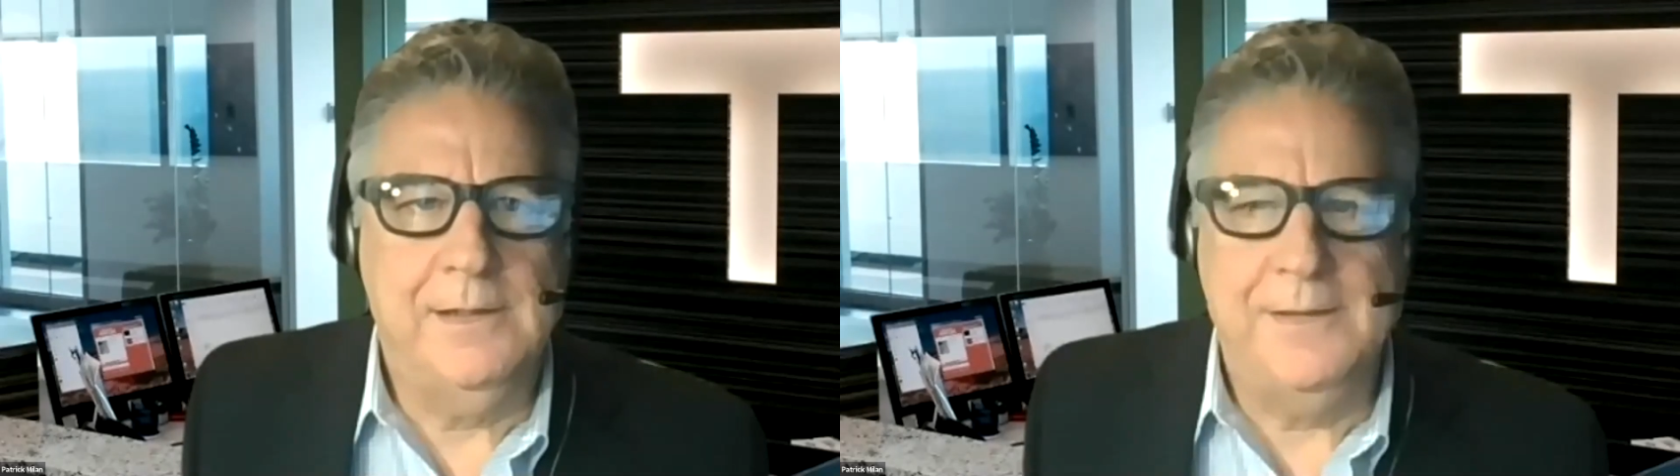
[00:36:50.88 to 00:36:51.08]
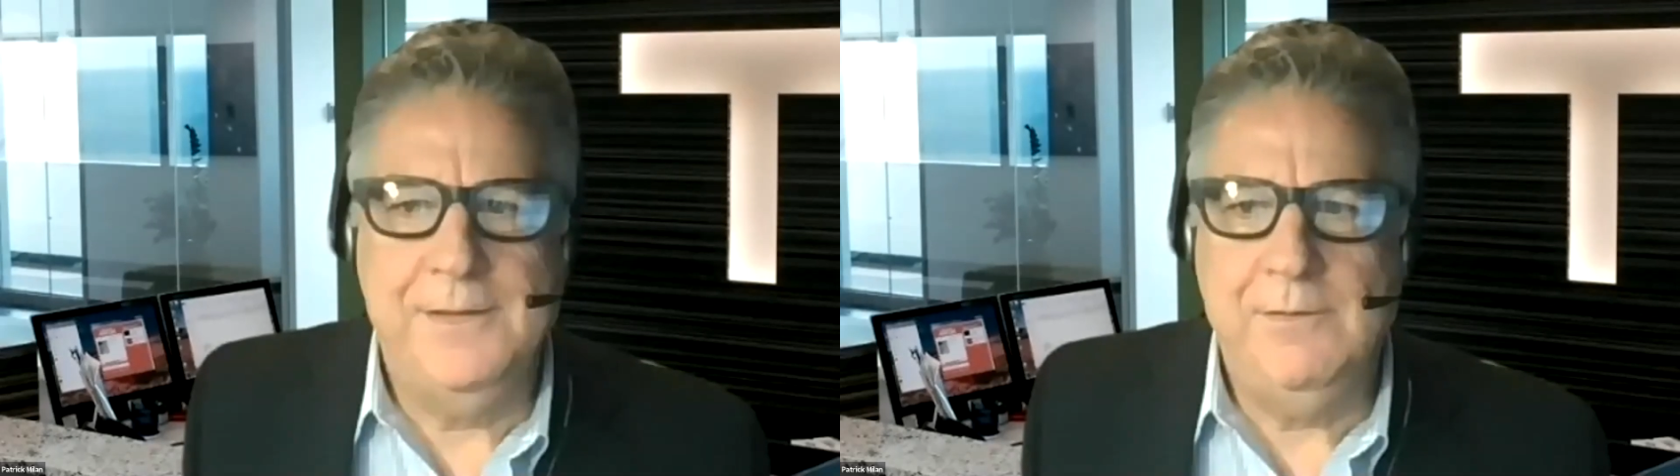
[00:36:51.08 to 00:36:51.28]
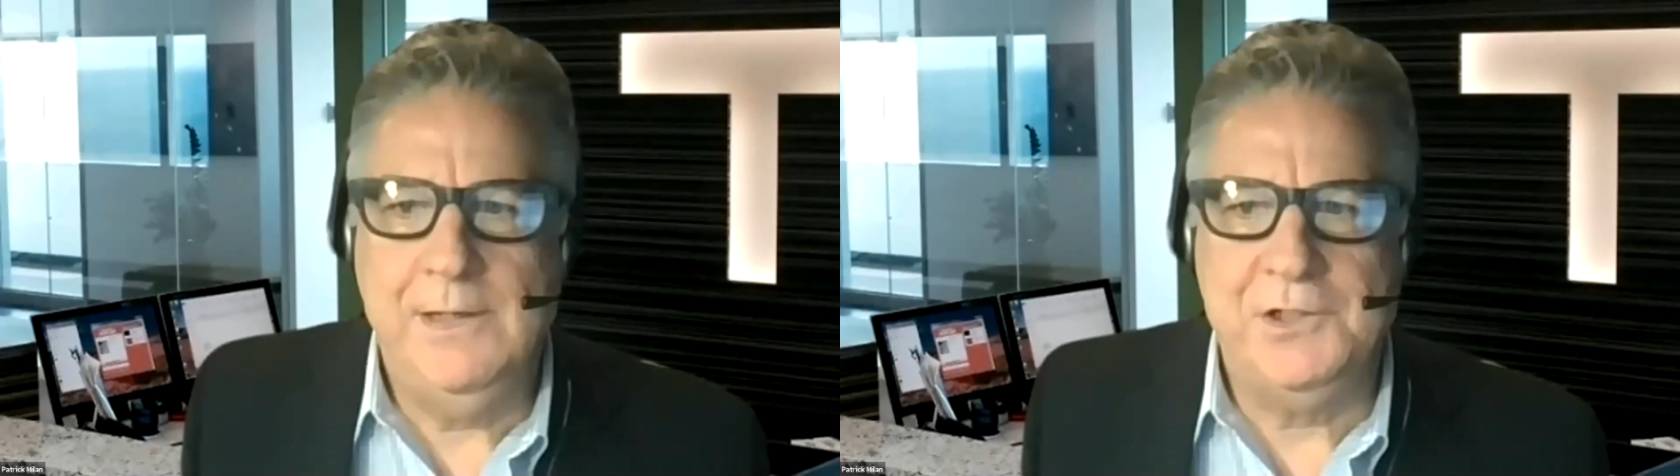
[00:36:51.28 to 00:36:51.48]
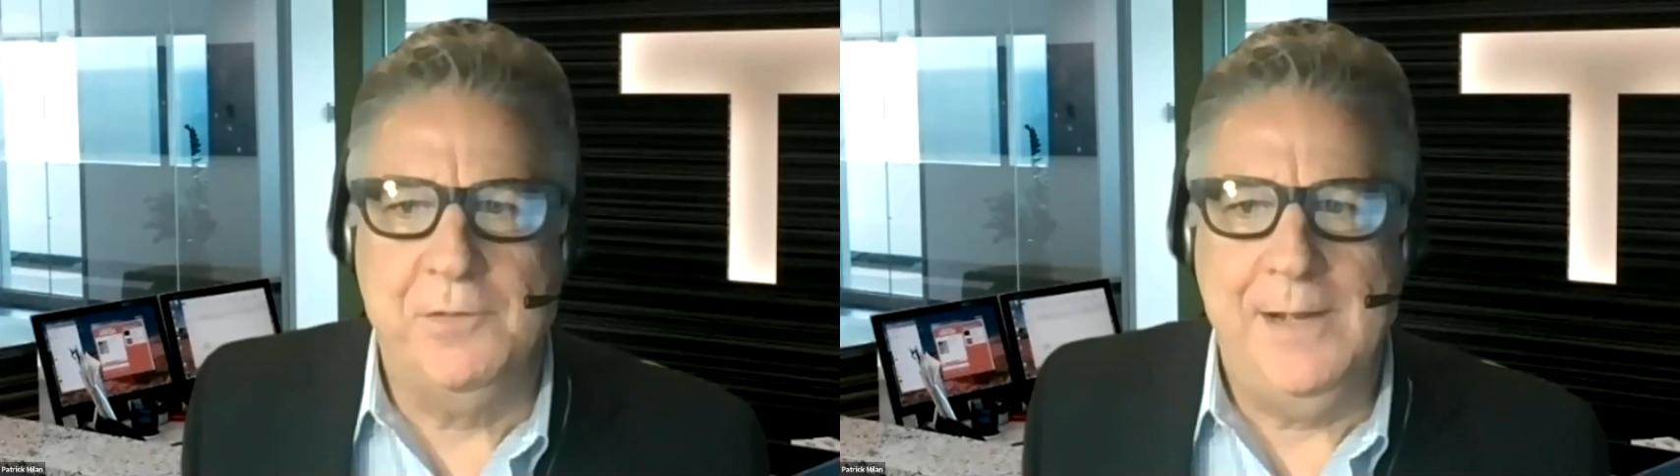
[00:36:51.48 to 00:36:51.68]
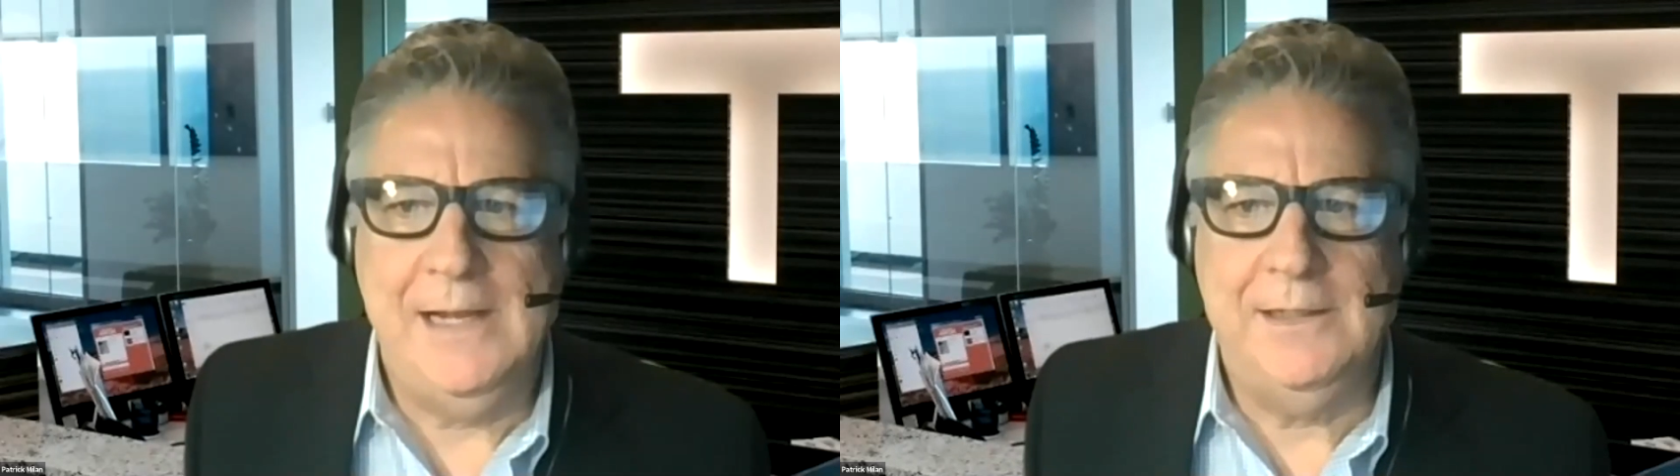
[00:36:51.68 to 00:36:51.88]
I think we got
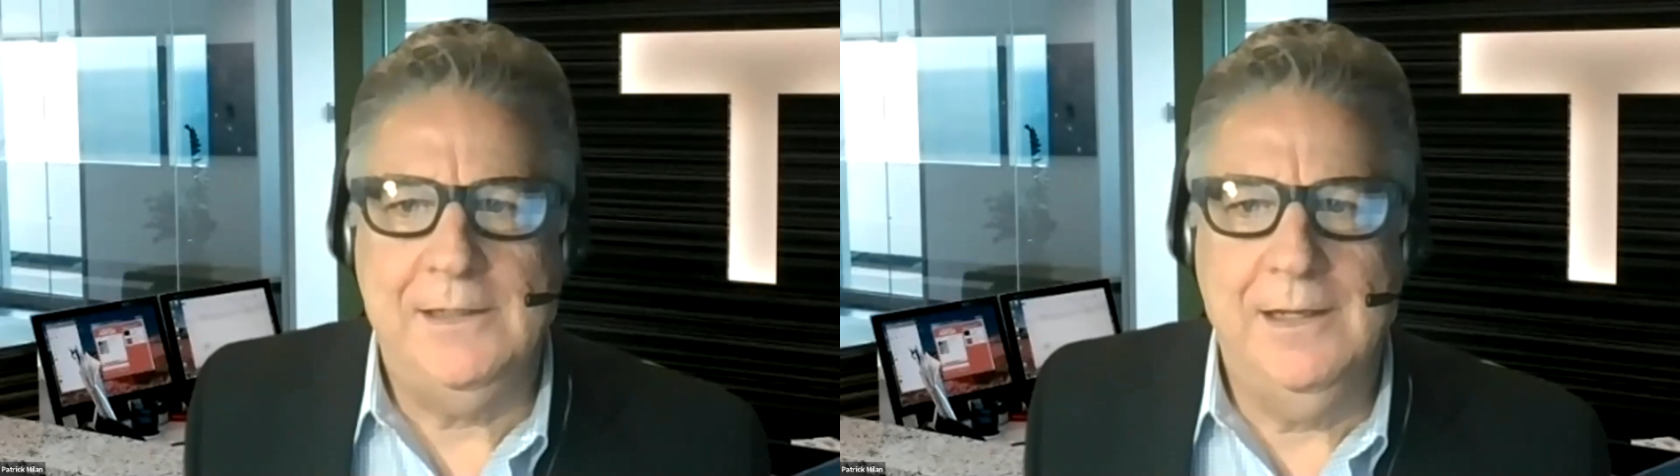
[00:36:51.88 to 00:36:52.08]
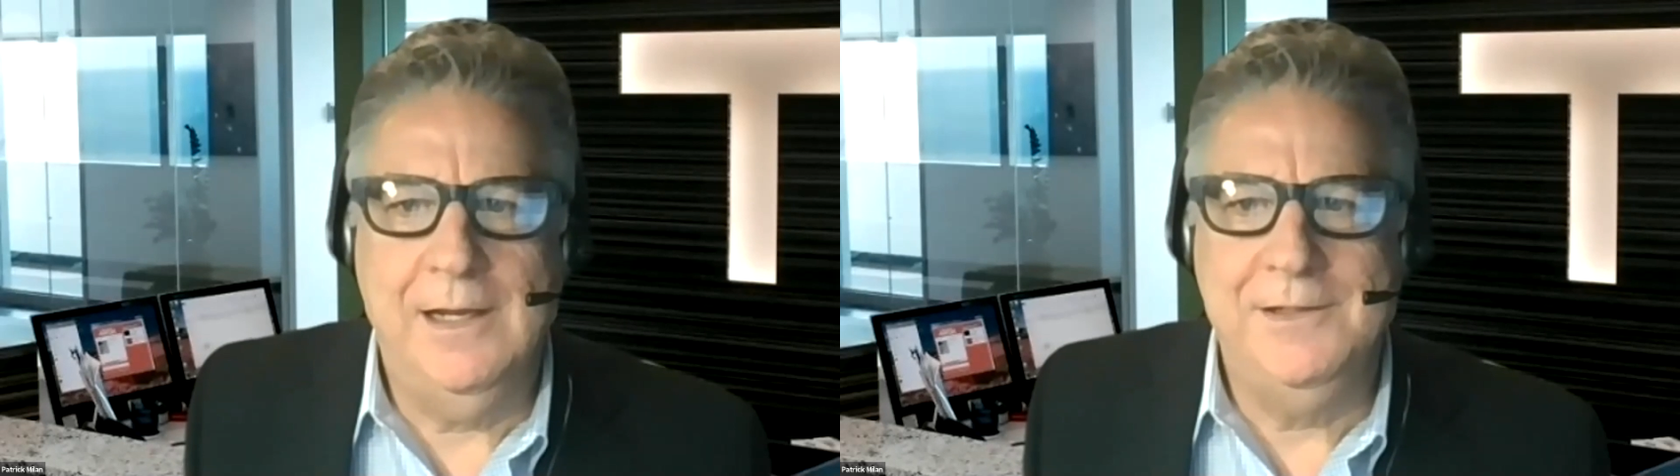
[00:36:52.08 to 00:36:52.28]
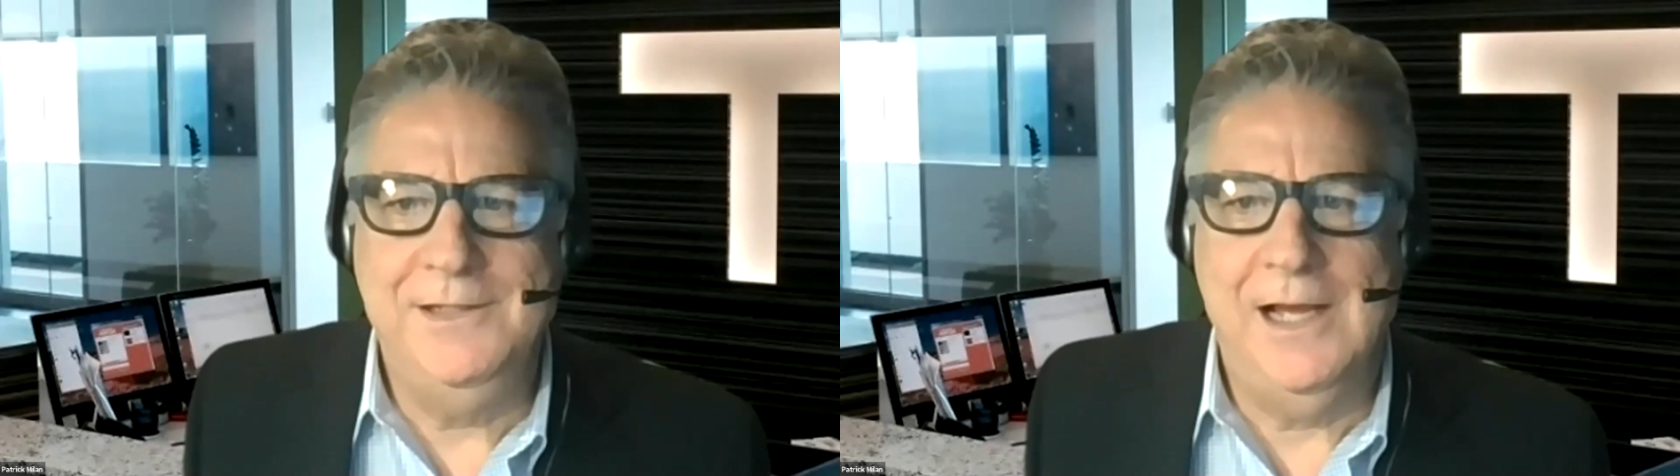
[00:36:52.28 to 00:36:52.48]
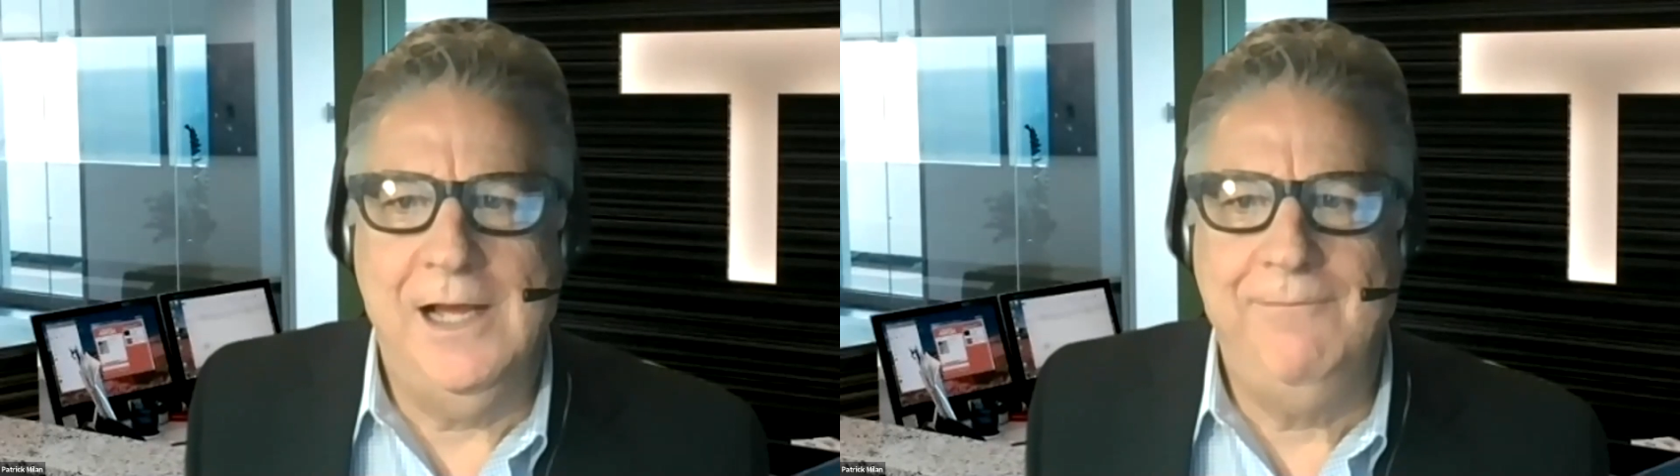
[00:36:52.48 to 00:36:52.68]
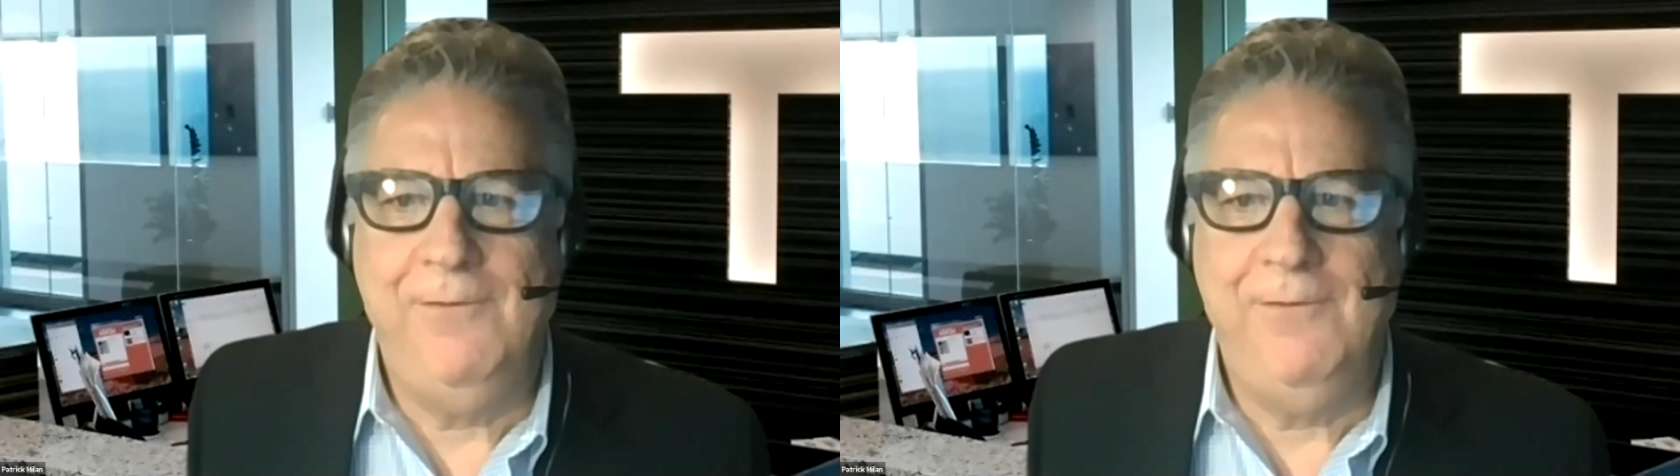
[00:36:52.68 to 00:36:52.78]
you back. How